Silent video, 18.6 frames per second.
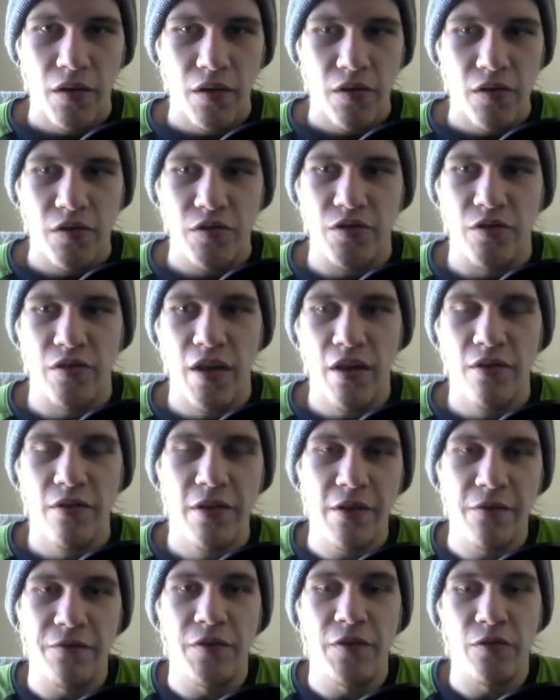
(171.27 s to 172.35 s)
So now
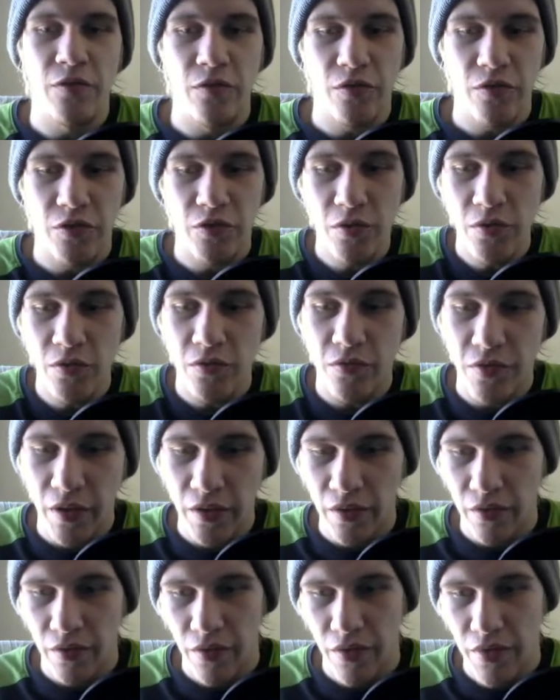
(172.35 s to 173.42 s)
if you do
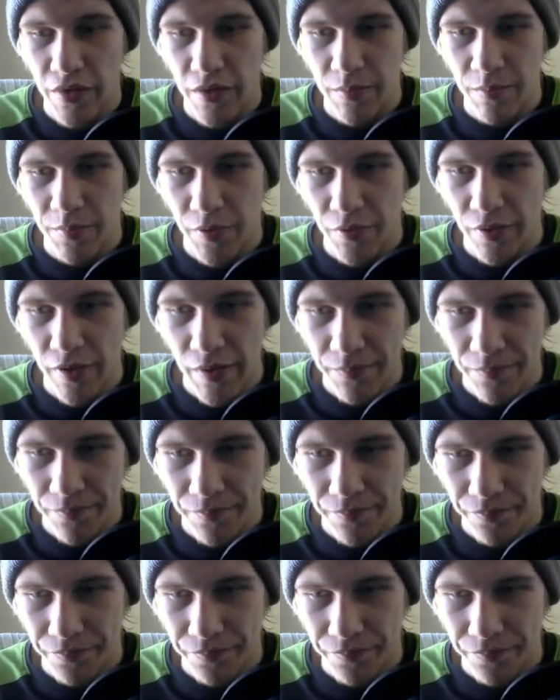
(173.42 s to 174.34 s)
run the program,